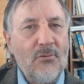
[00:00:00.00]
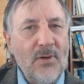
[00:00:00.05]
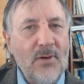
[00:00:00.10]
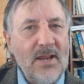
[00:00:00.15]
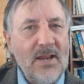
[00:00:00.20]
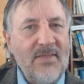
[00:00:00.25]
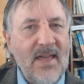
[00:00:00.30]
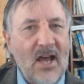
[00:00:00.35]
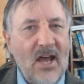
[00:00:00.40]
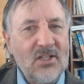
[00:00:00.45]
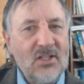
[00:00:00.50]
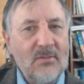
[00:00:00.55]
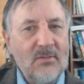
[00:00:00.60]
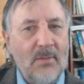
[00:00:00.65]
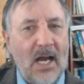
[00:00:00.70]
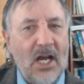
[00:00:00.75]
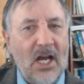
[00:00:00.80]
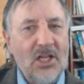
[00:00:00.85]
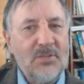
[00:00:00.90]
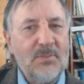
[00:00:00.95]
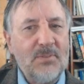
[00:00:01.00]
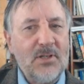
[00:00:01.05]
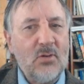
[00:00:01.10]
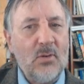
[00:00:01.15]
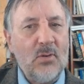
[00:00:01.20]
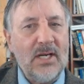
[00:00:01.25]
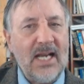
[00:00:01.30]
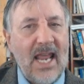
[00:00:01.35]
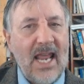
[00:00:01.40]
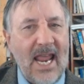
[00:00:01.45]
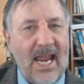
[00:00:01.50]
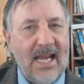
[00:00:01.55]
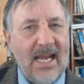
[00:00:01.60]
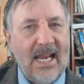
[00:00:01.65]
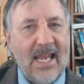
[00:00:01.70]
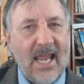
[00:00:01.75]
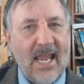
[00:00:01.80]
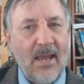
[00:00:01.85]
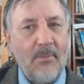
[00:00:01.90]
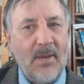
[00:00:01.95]
3,000 miles between
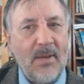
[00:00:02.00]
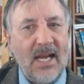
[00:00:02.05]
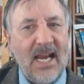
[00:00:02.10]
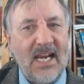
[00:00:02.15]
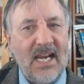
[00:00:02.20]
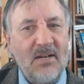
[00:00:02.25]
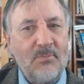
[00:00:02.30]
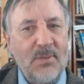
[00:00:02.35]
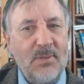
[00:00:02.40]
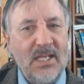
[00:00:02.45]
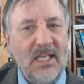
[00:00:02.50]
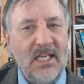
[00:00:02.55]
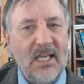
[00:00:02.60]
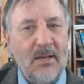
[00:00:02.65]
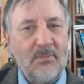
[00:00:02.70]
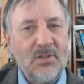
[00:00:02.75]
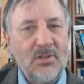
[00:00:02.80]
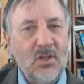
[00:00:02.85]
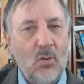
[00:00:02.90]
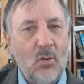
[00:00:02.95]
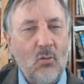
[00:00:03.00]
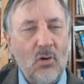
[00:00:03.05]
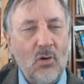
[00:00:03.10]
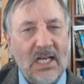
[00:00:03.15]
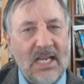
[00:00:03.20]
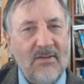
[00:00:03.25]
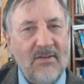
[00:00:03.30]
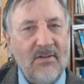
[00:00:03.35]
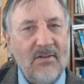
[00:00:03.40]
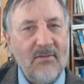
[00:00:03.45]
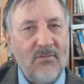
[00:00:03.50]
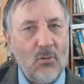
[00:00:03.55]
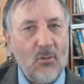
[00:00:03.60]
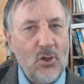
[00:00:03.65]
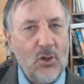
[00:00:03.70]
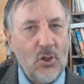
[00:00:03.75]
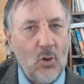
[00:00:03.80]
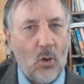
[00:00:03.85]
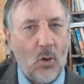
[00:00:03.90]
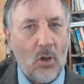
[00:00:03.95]
8 a.m. and 8 p.m. So we're leaving
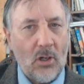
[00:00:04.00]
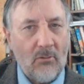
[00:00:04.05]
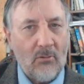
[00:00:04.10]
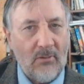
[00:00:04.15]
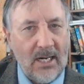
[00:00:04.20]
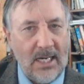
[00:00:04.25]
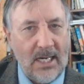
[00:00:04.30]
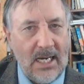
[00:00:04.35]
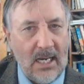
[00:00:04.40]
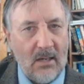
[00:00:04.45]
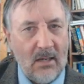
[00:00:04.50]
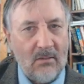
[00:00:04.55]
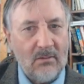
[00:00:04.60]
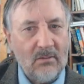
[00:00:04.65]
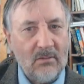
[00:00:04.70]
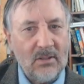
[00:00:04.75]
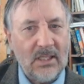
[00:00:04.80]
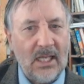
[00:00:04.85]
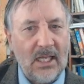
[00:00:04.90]
for New York right now.